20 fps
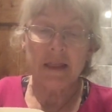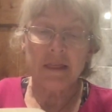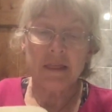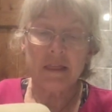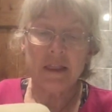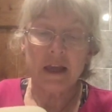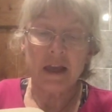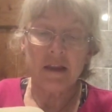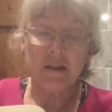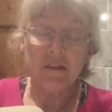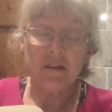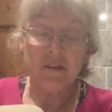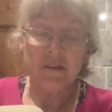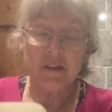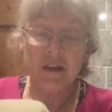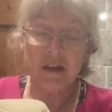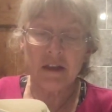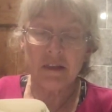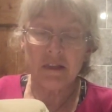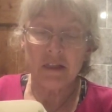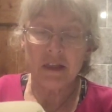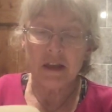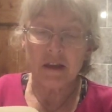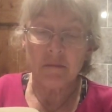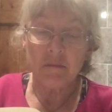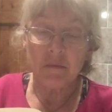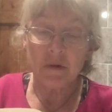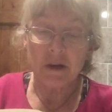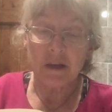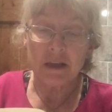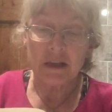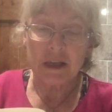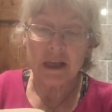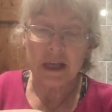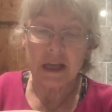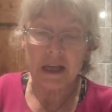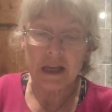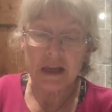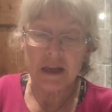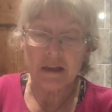they said that my
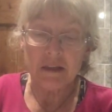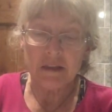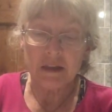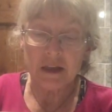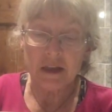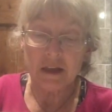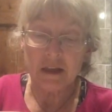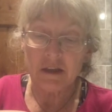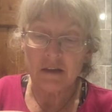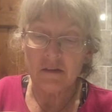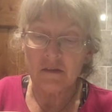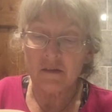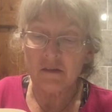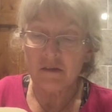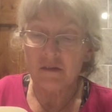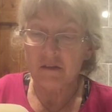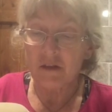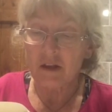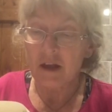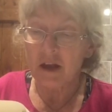care needs,